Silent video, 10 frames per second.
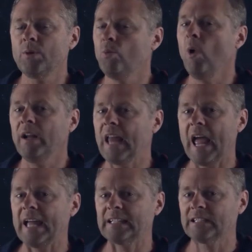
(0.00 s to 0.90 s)

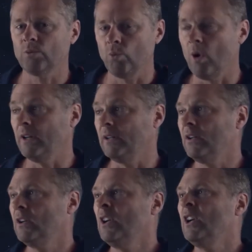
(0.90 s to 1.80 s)
1s1.
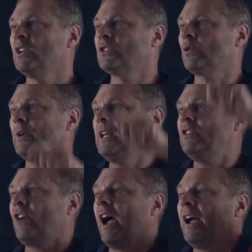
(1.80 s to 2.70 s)
So
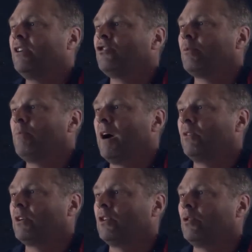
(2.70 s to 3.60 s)
each hydrogen
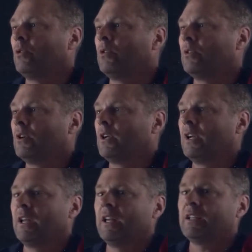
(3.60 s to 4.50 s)
molecule
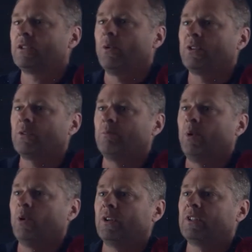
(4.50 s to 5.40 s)
is going to
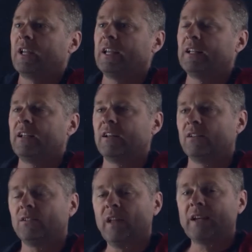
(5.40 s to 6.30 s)
put in an
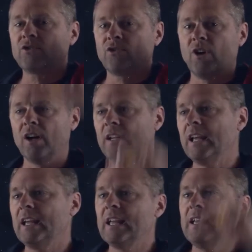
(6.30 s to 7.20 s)
electron
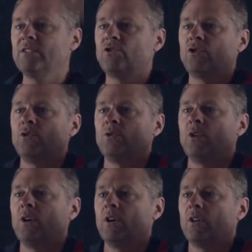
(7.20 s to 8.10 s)
into
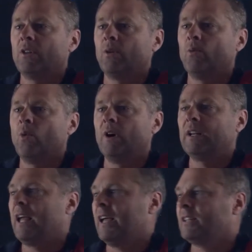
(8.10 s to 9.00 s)
the
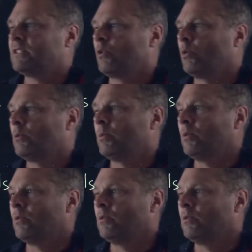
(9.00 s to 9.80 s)
1s orbital.